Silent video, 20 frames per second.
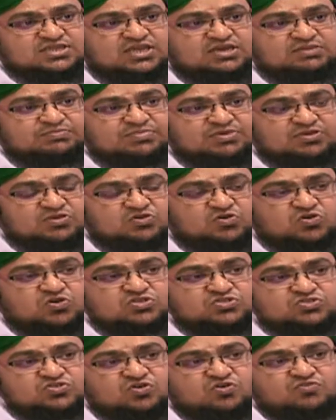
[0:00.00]
and
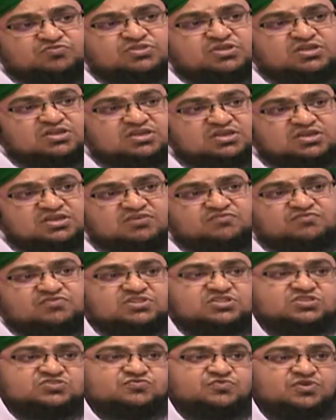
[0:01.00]
because of their love
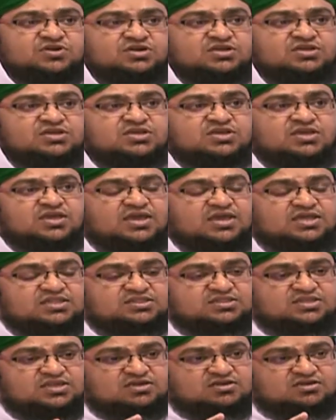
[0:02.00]
with this world,
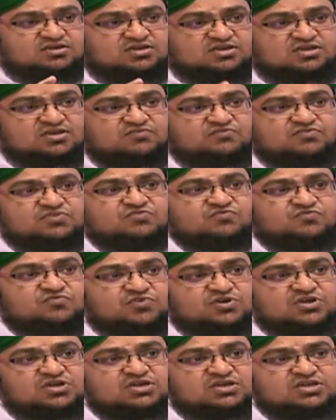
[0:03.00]
and that love with
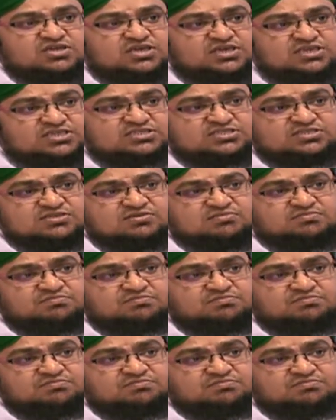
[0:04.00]
world is